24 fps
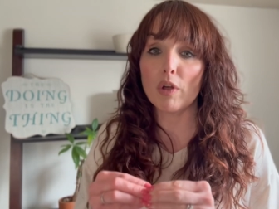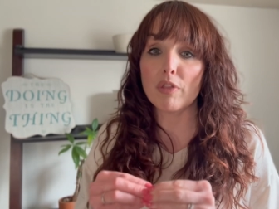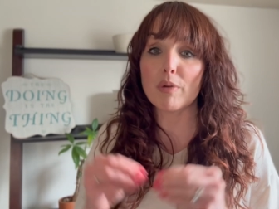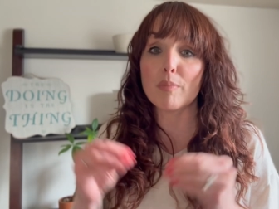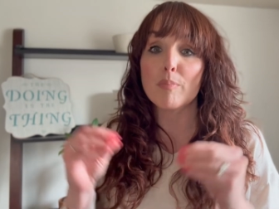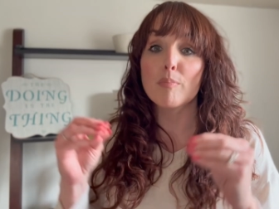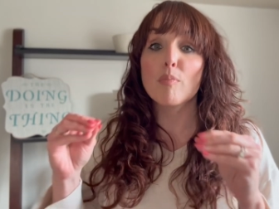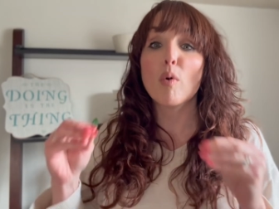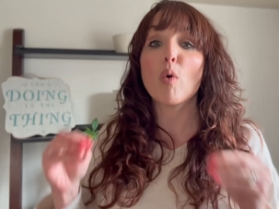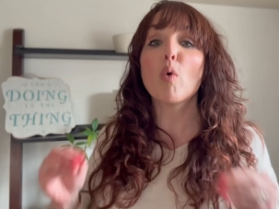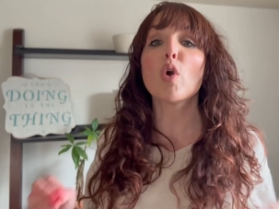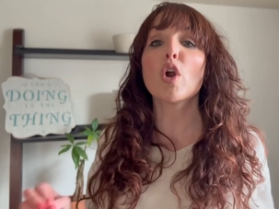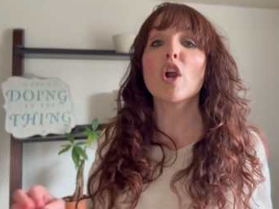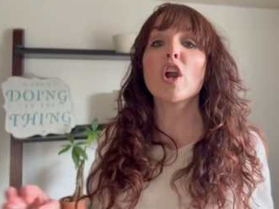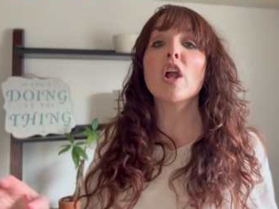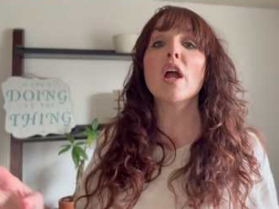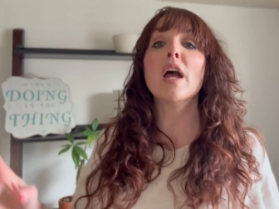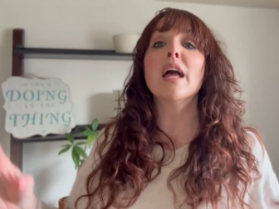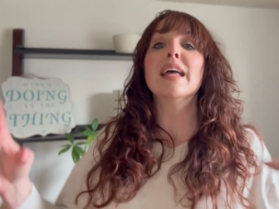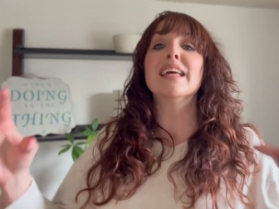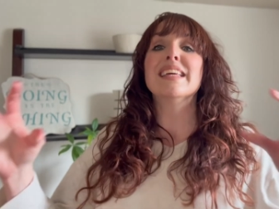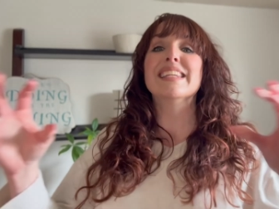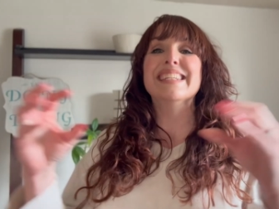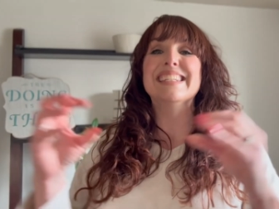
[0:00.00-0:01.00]
the more
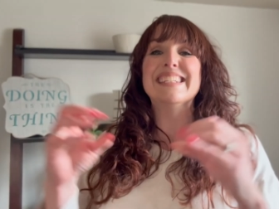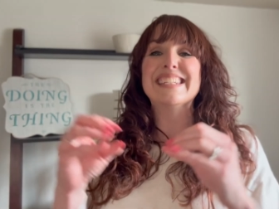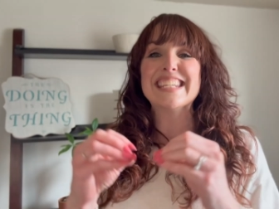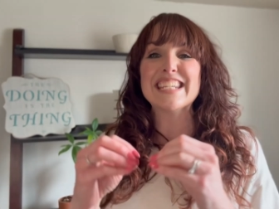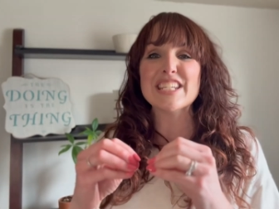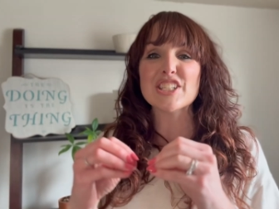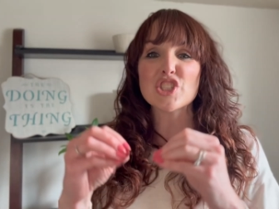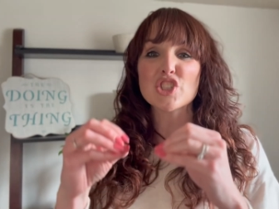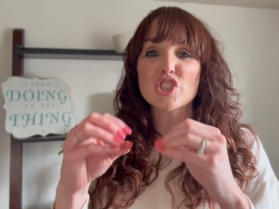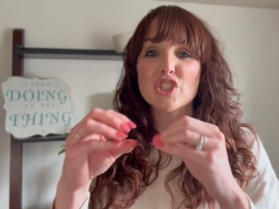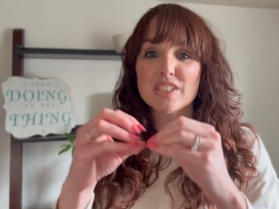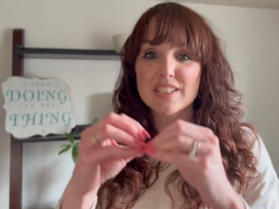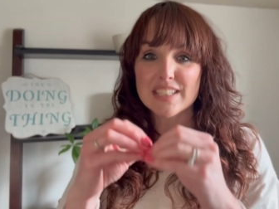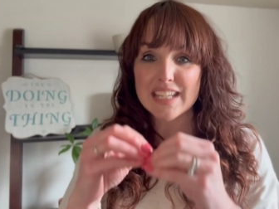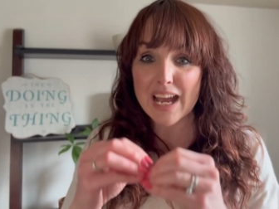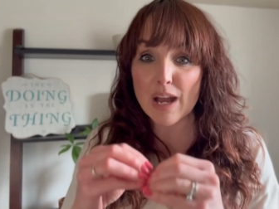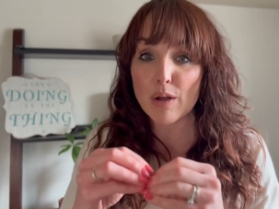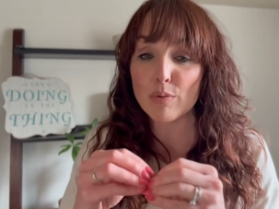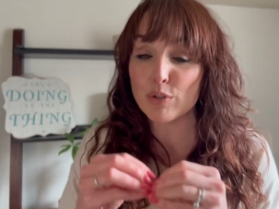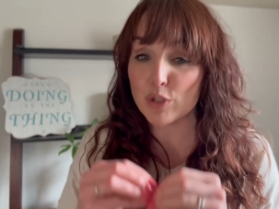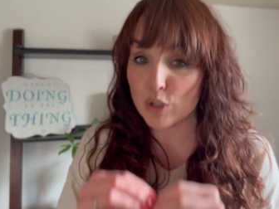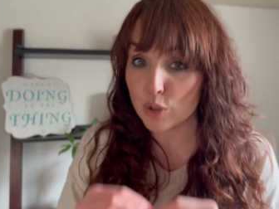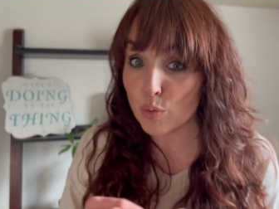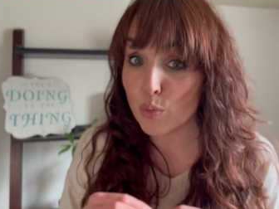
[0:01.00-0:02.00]
niched
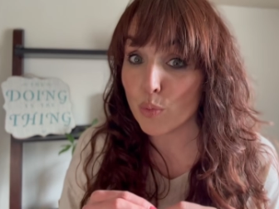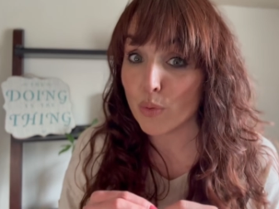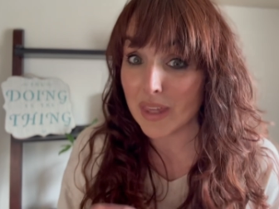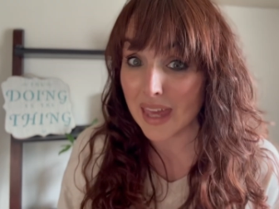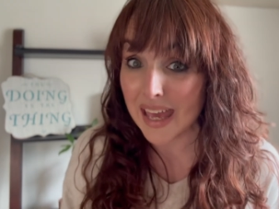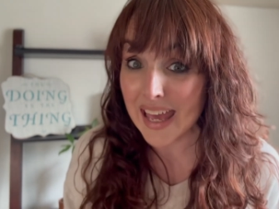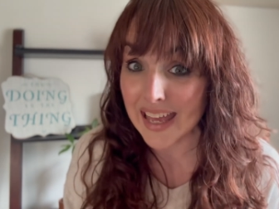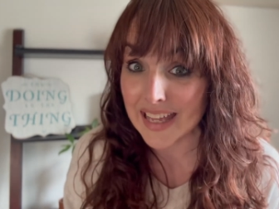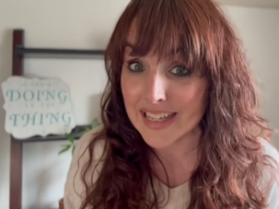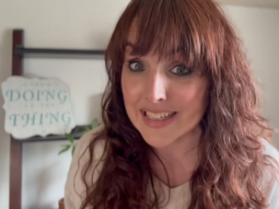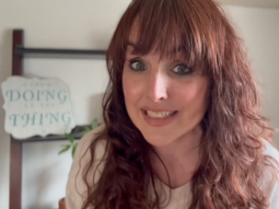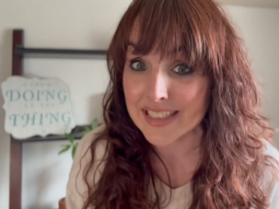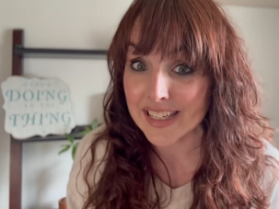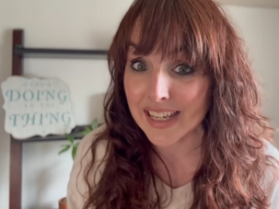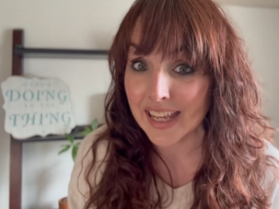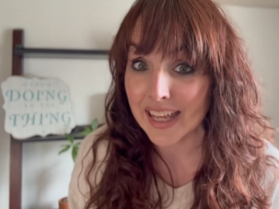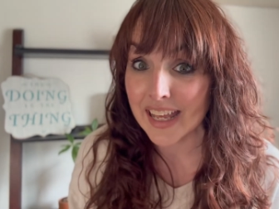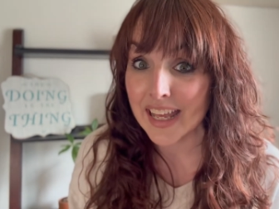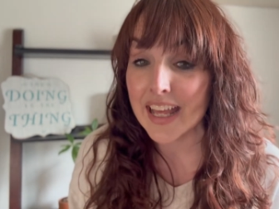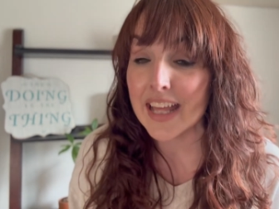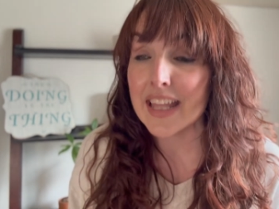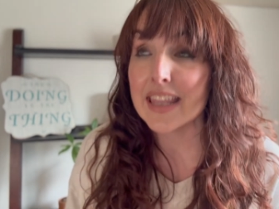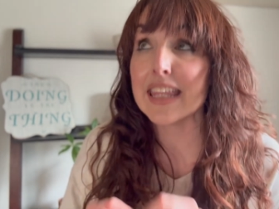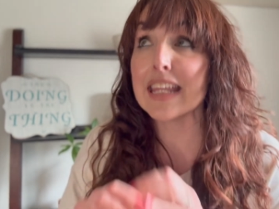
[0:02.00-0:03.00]
down you get,
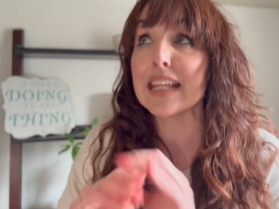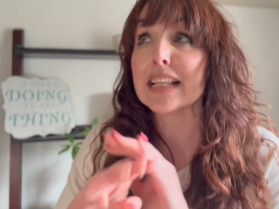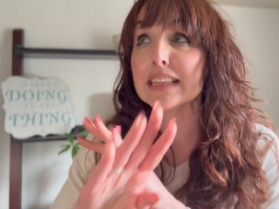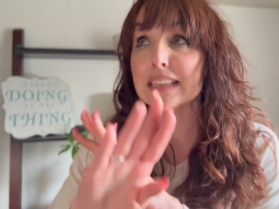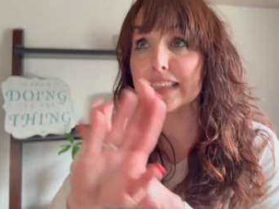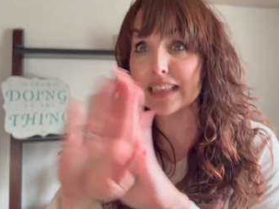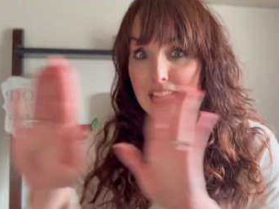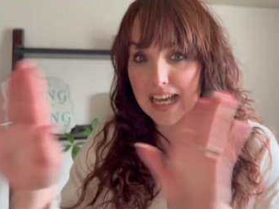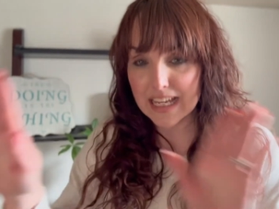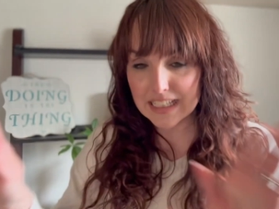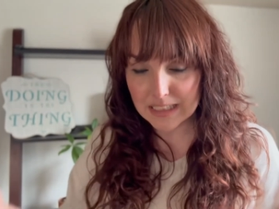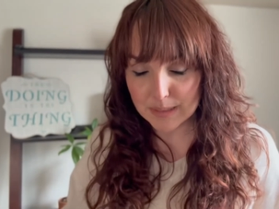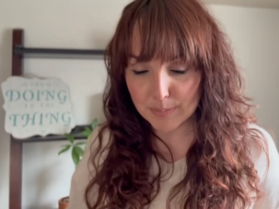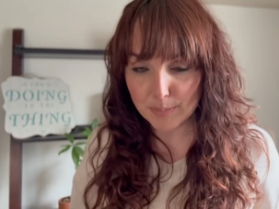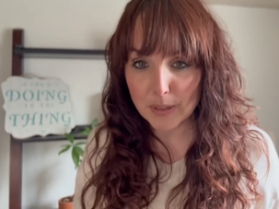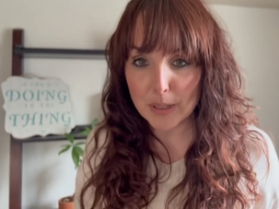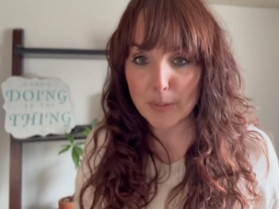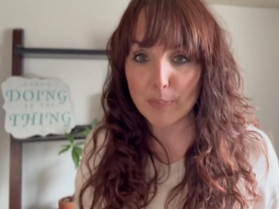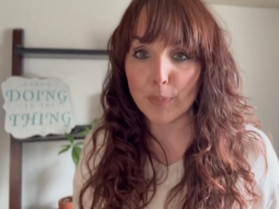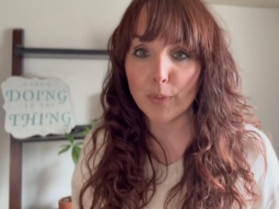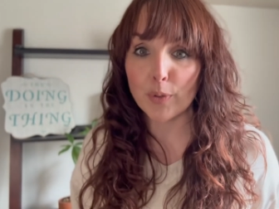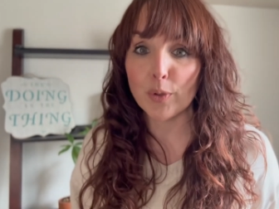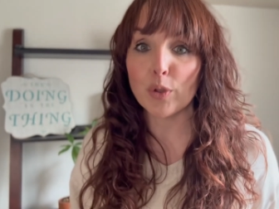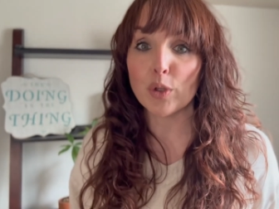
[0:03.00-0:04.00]
the less
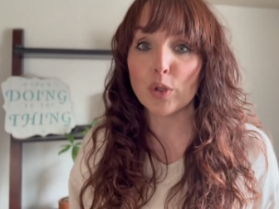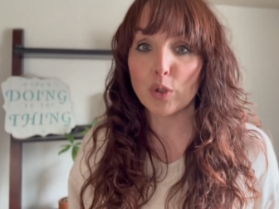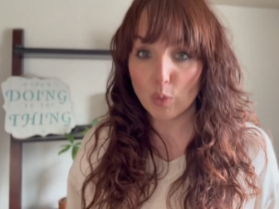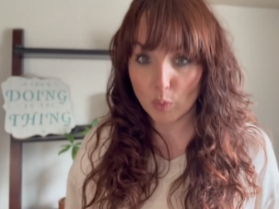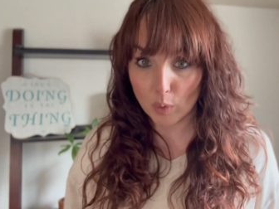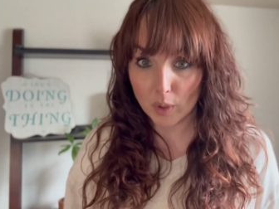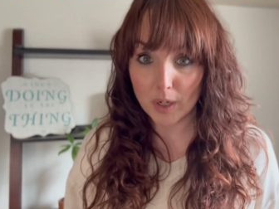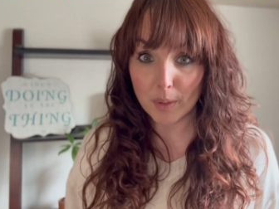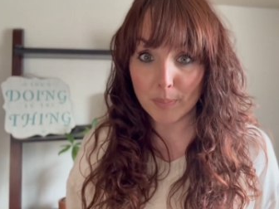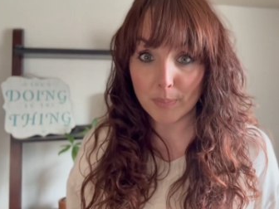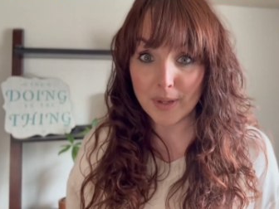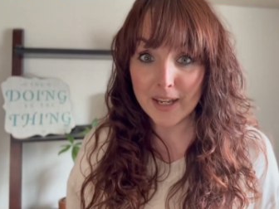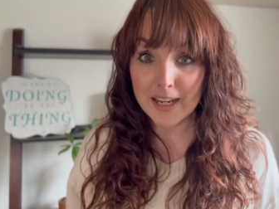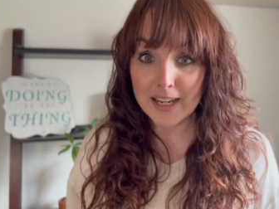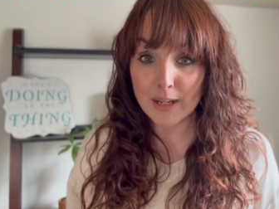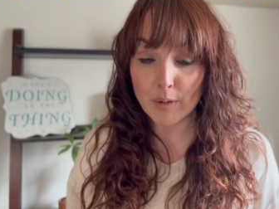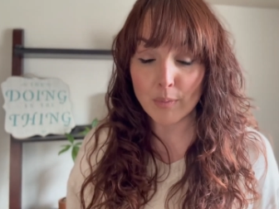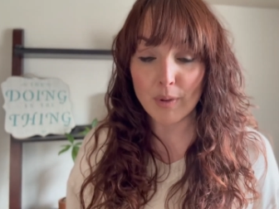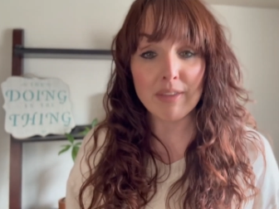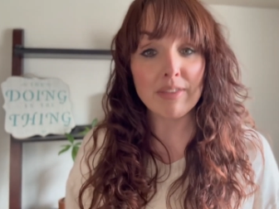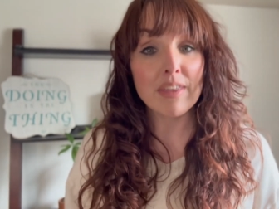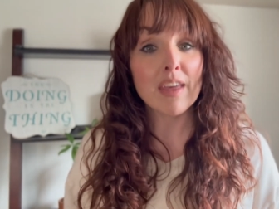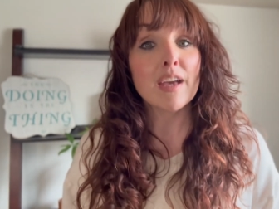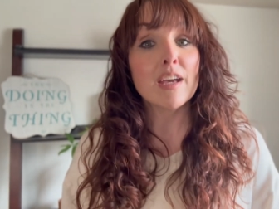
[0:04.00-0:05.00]
people you are competing
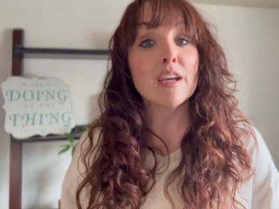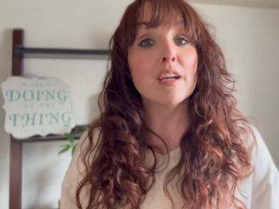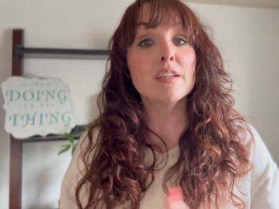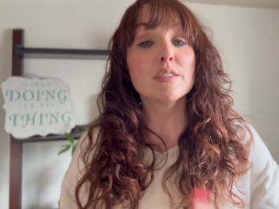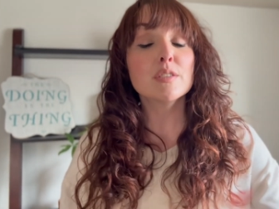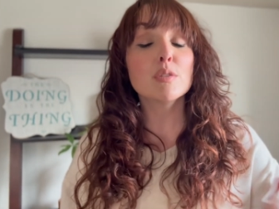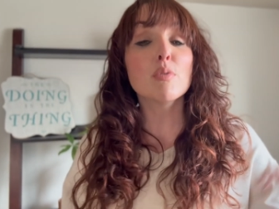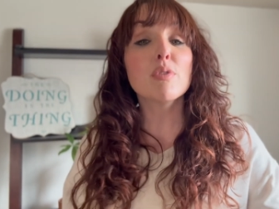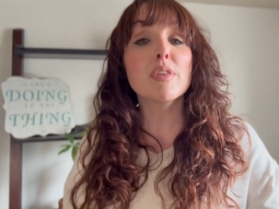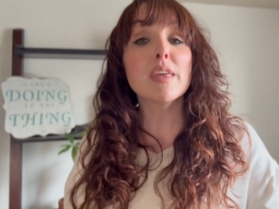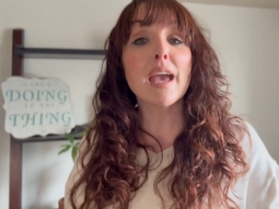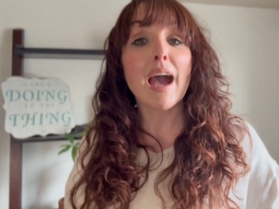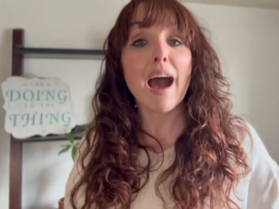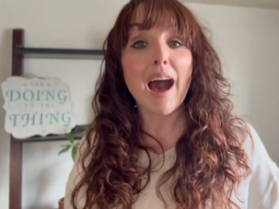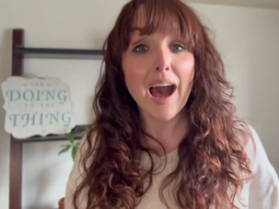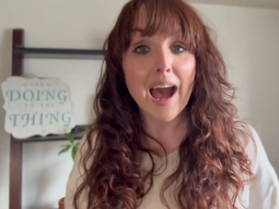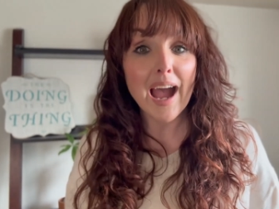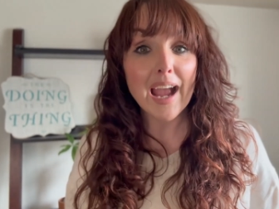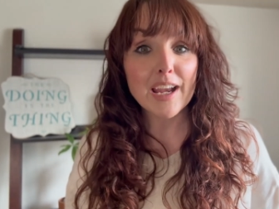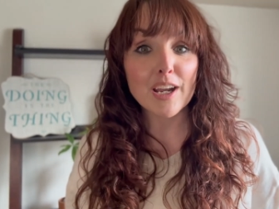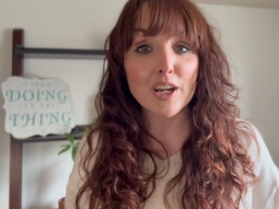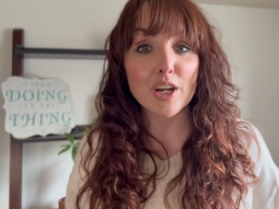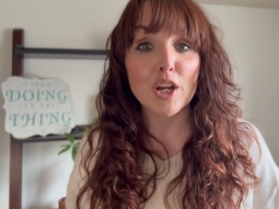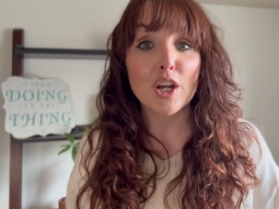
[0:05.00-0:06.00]
with, so the
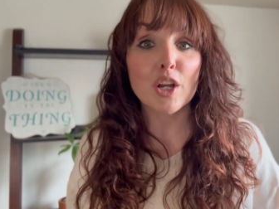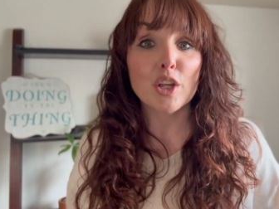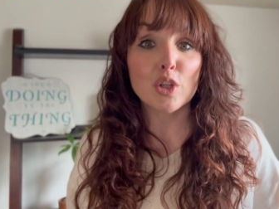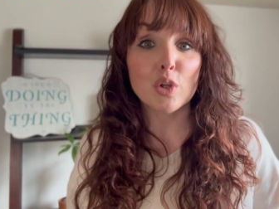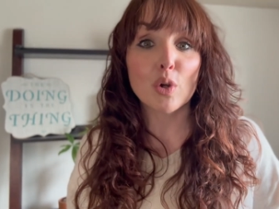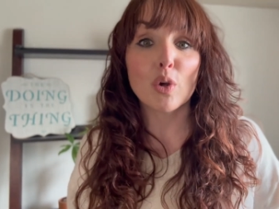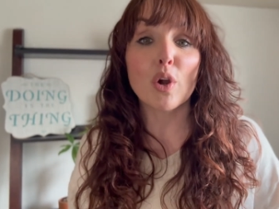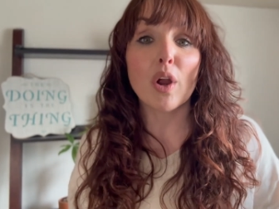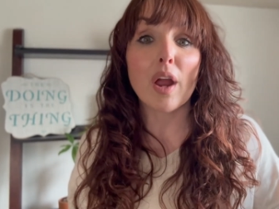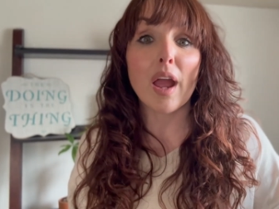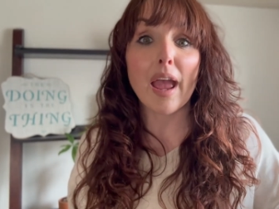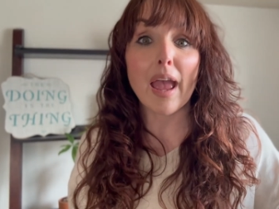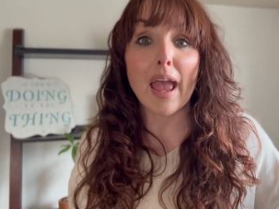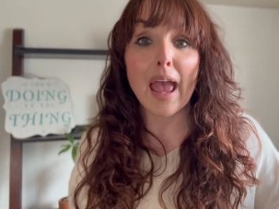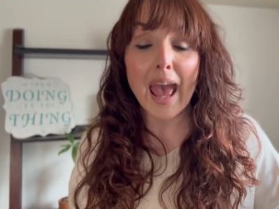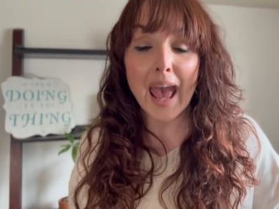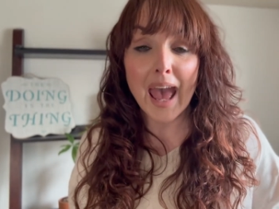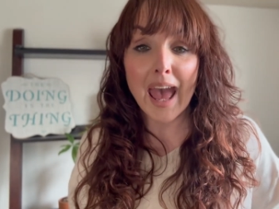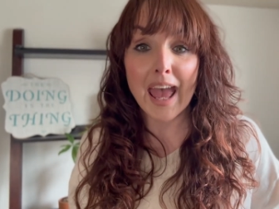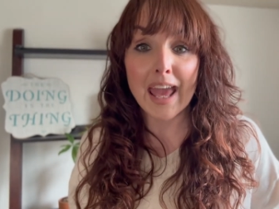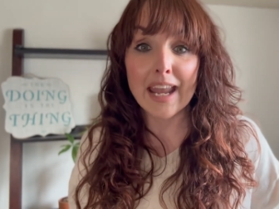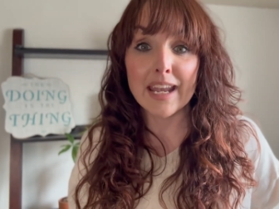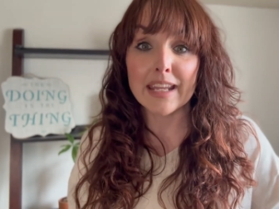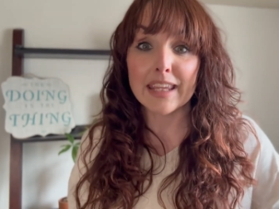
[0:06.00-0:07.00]
higher your
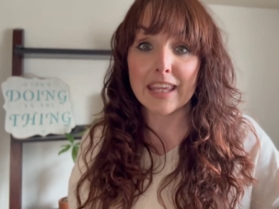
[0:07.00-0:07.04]
ad